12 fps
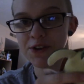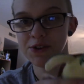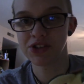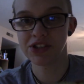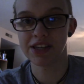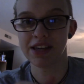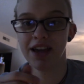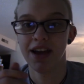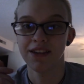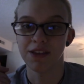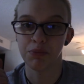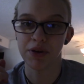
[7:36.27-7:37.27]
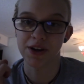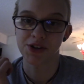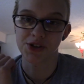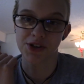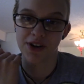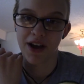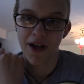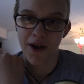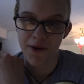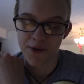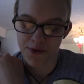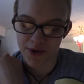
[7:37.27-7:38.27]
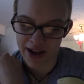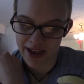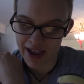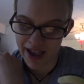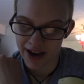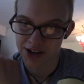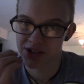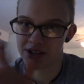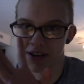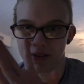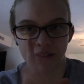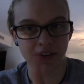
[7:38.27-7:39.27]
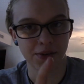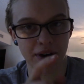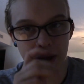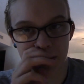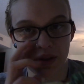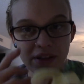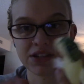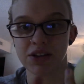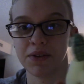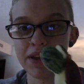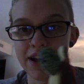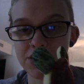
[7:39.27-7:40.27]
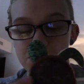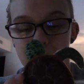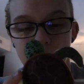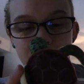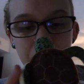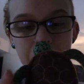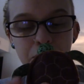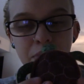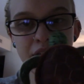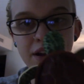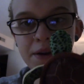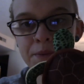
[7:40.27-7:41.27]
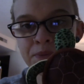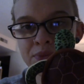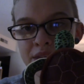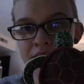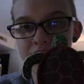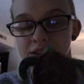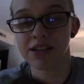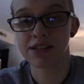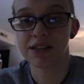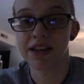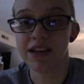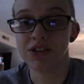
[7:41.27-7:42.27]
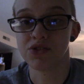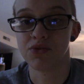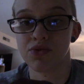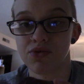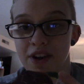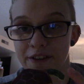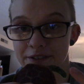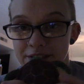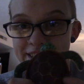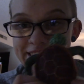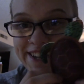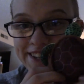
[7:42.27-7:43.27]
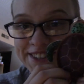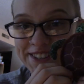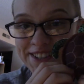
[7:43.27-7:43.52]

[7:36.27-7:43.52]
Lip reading: you see the picture right, actually, you know what, no, we're not gonna do that. So yeah, she may be a little bit bigger. This is roughly the